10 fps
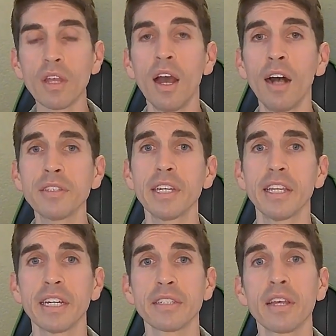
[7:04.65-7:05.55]
I'll say
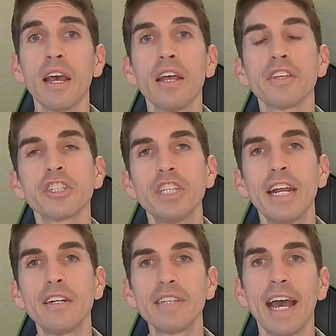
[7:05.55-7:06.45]
this. The
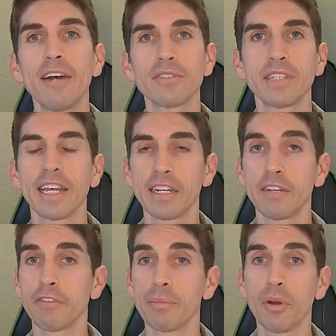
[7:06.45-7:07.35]
shares
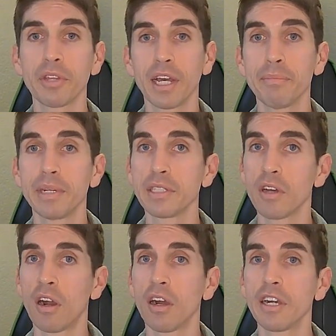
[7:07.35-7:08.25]
outstanding for both companies
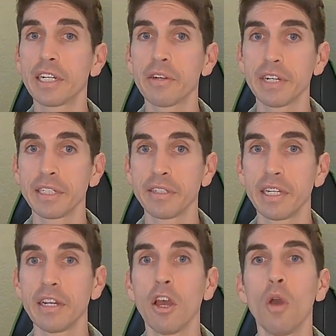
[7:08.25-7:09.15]
are
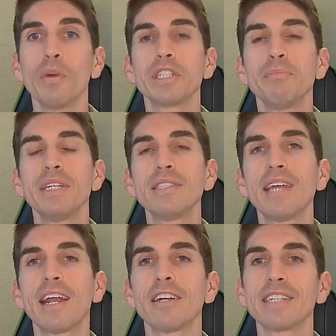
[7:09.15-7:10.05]
increasing, which means
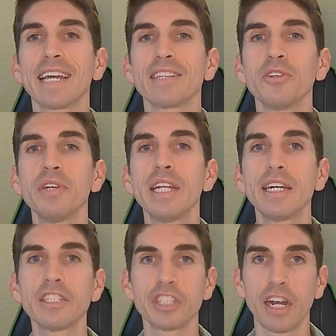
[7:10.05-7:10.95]
they are diluting
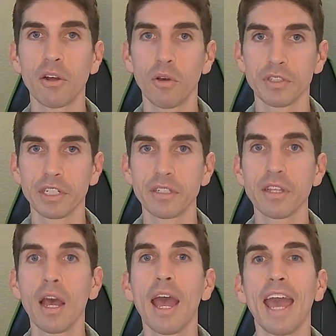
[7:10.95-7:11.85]
us shareholders
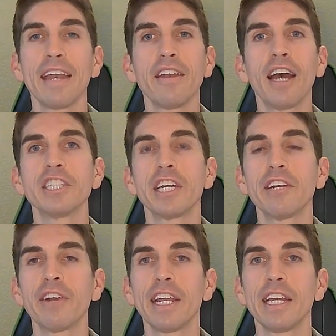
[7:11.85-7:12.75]
and not
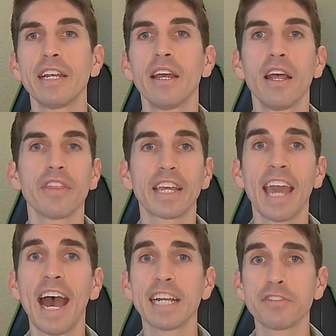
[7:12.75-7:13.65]
generating the
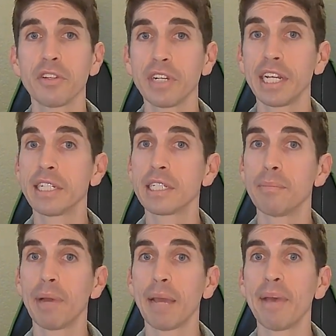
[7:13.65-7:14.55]
cash flow needed to
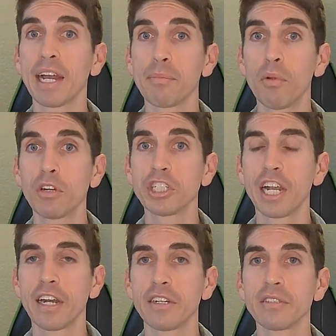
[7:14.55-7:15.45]
buy back more
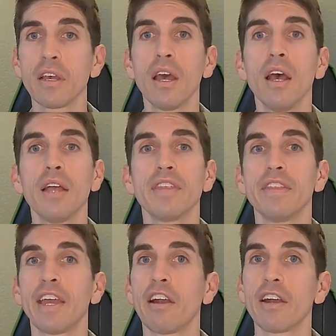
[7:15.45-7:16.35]
shares than
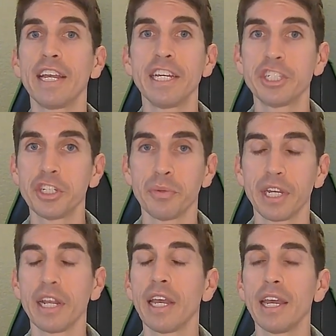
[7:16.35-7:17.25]
they are
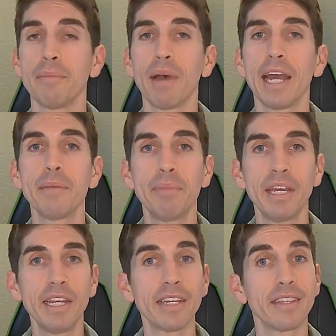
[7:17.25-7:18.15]
issuing. In my
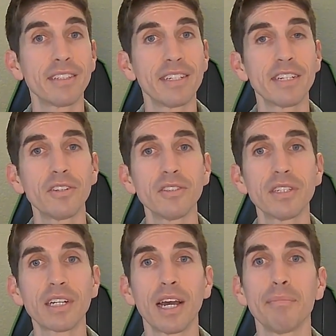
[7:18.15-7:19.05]
opinion, this signals
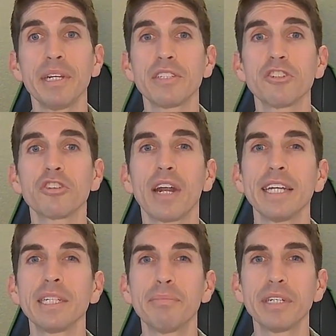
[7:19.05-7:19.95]
the companies are
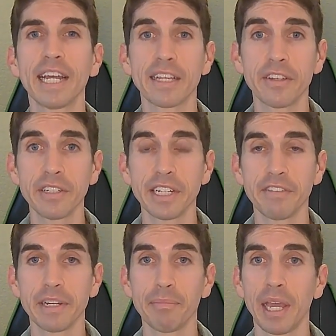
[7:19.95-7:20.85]
trying to protect their
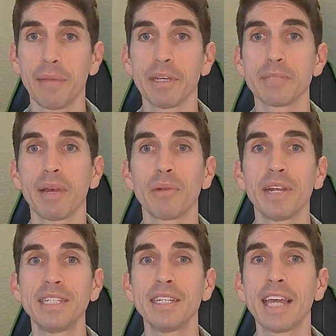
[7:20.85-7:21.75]
dividend payments by
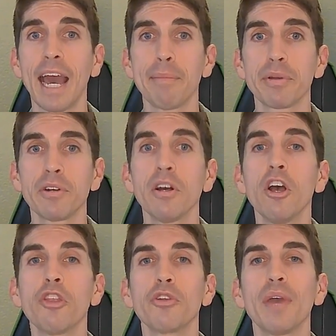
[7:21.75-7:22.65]
raising capital
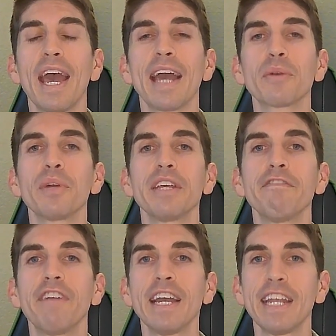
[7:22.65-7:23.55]
through equity
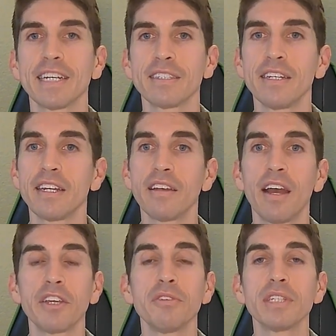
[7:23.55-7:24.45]
financing and
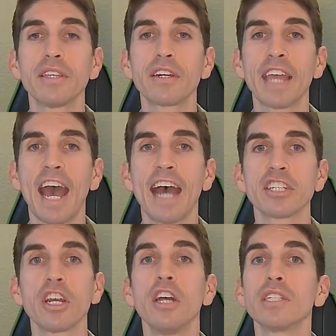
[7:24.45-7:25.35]
not using their
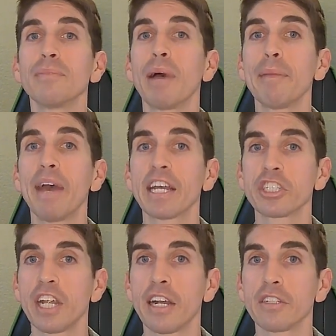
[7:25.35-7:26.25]
cash to buy back
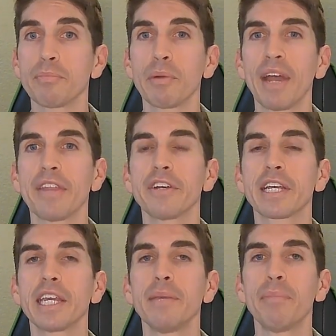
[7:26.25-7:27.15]
shares, but rather to
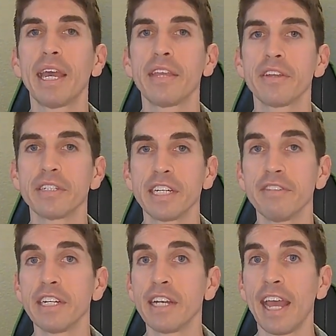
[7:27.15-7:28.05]
keep paying their
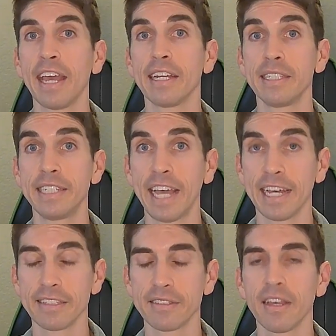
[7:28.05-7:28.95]
dividend and
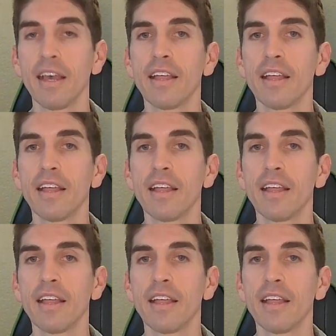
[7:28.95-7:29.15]
debts.